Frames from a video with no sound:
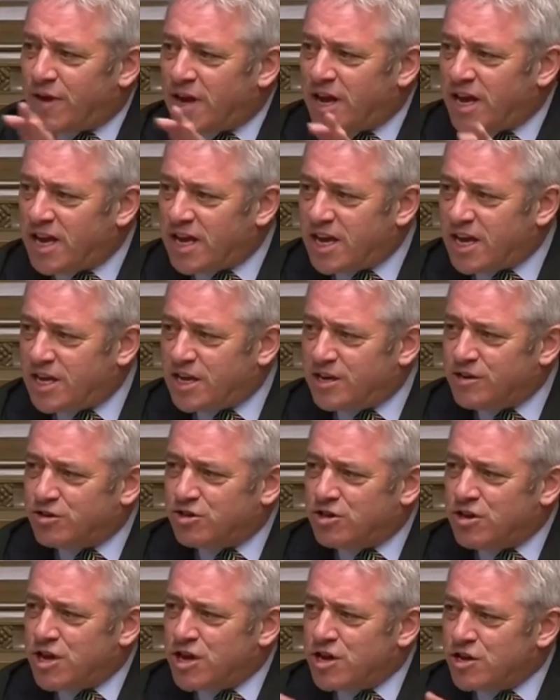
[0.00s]

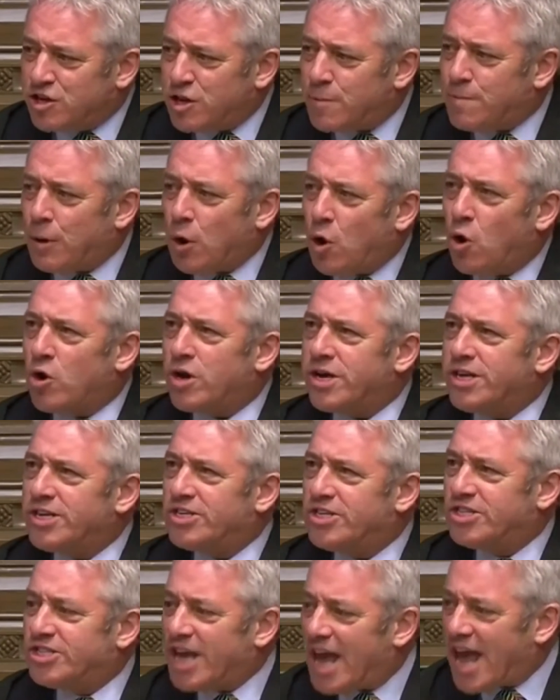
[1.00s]
he deploys
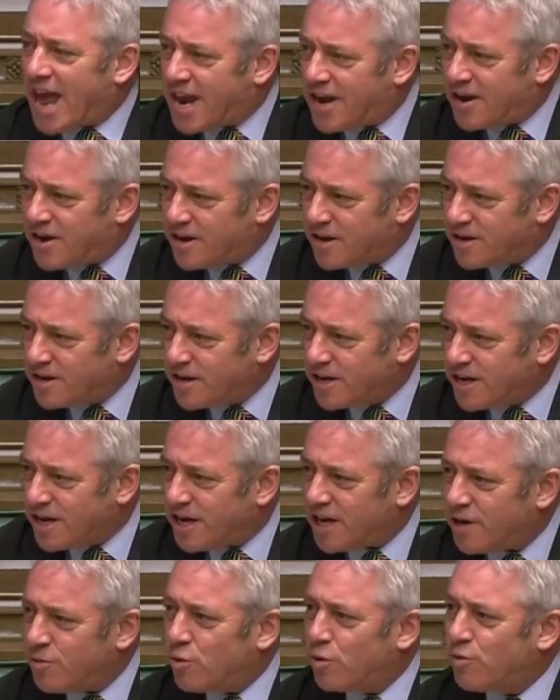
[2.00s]
Zen,
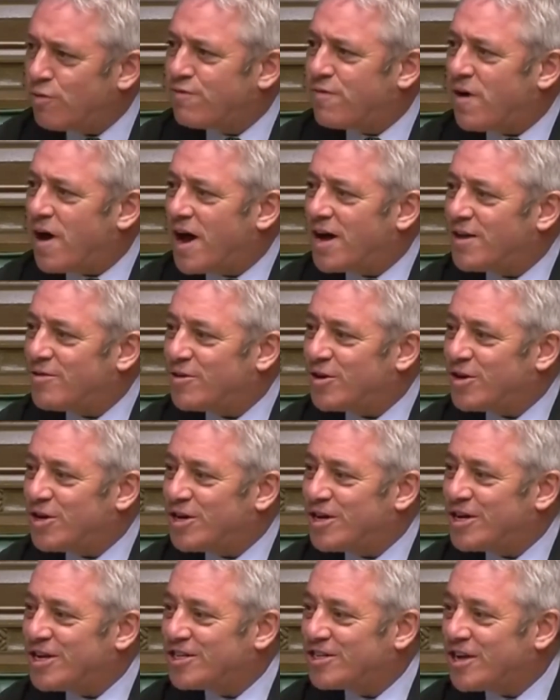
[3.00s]
he will find that
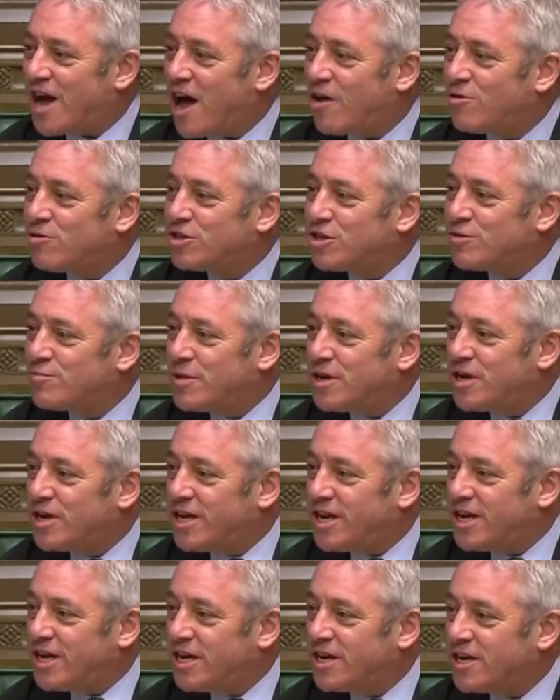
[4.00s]
it is
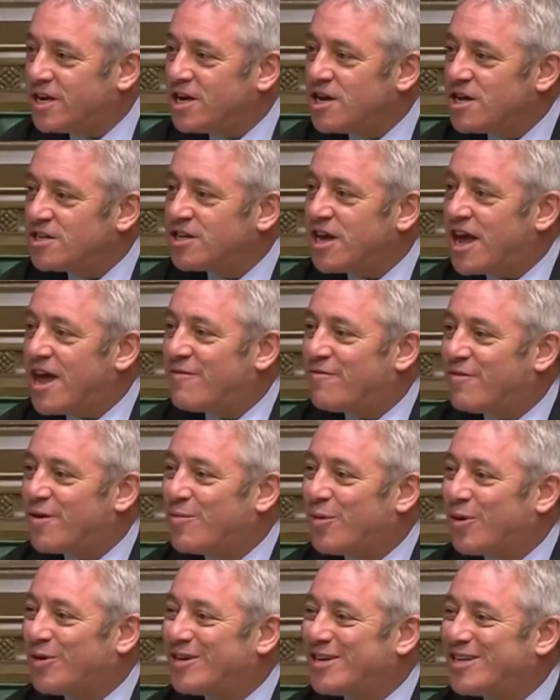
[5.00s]
ultimately to
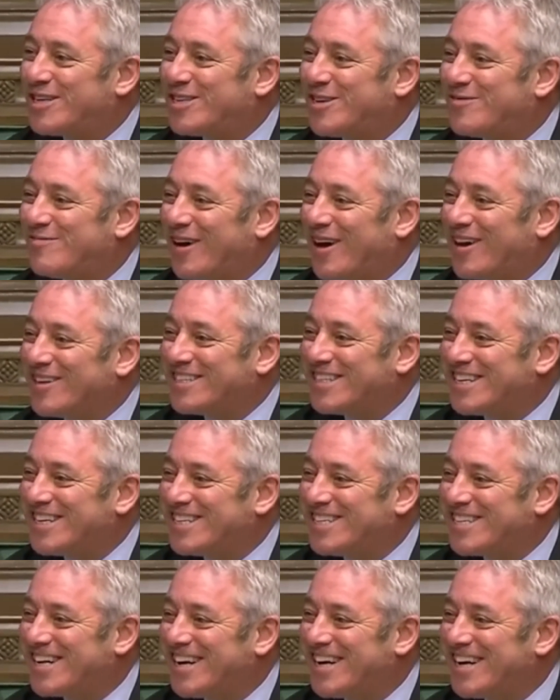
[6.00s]
everybody's
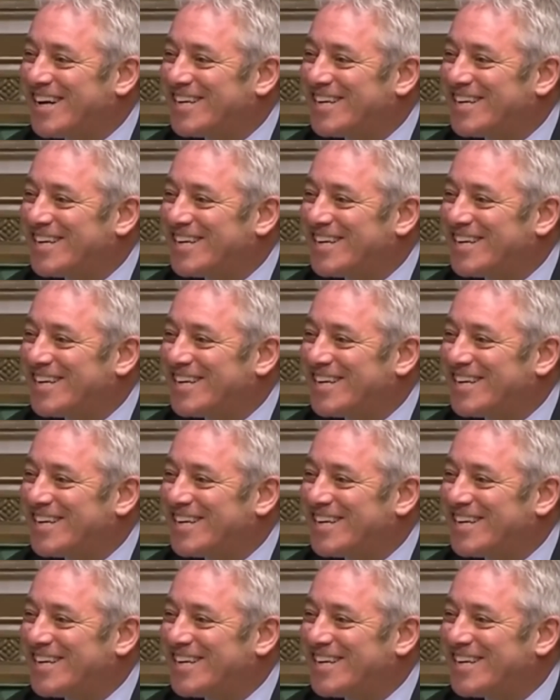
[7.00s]
advantage.